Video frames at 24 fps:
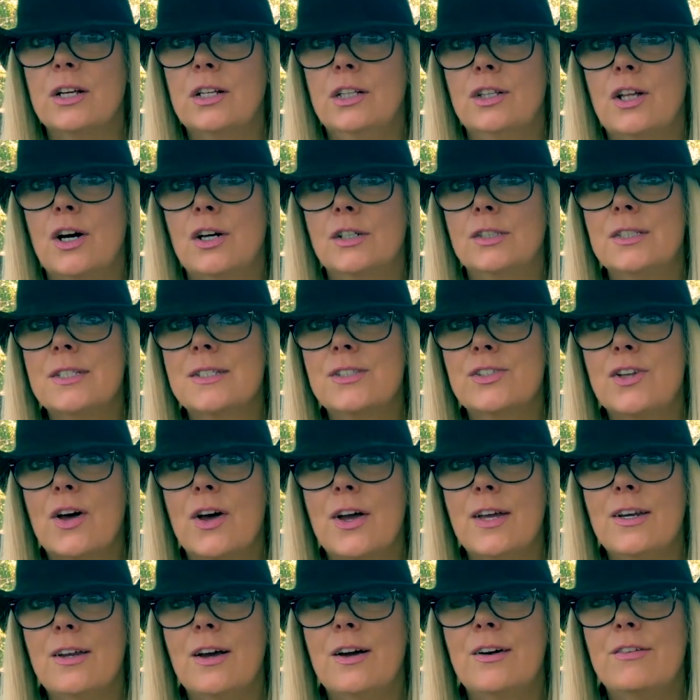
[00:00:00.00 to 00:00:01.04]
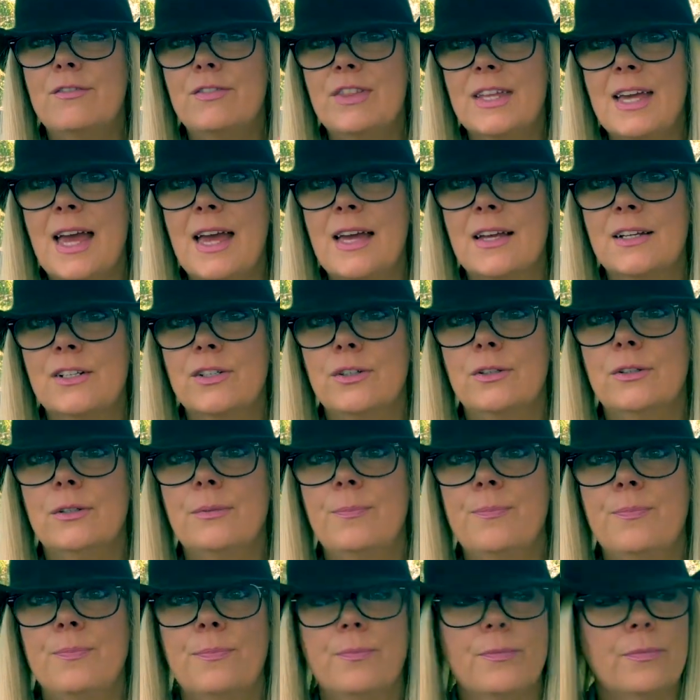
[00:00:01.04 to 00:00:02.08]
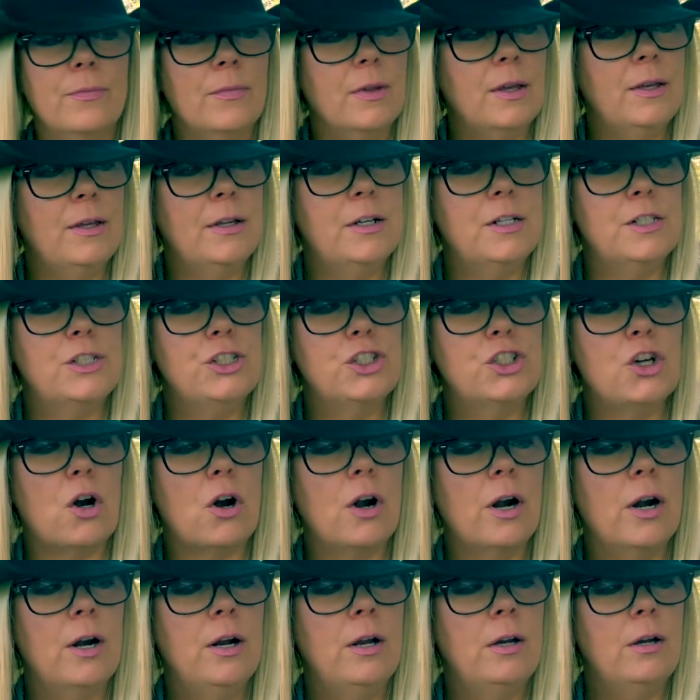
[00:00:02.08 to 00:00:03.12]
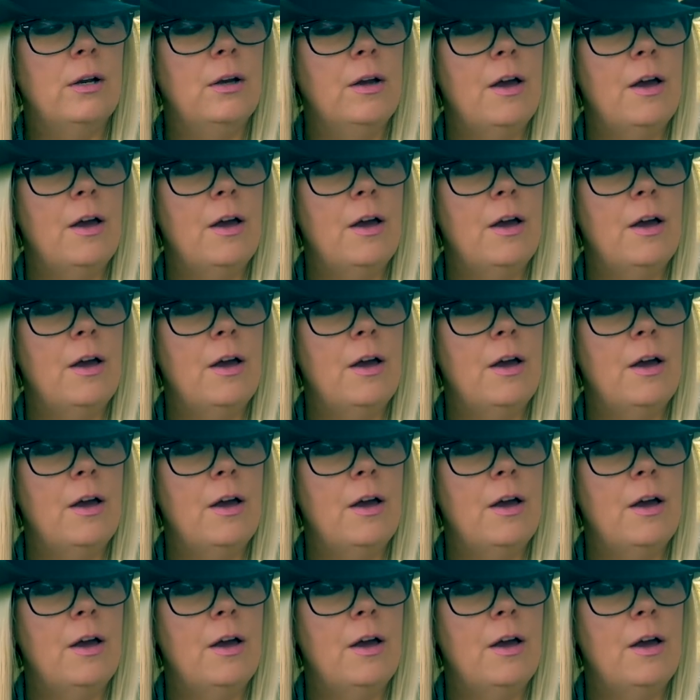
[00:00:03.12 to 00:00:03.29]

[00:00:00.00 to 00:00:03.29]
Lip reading: along the side of the candle jar.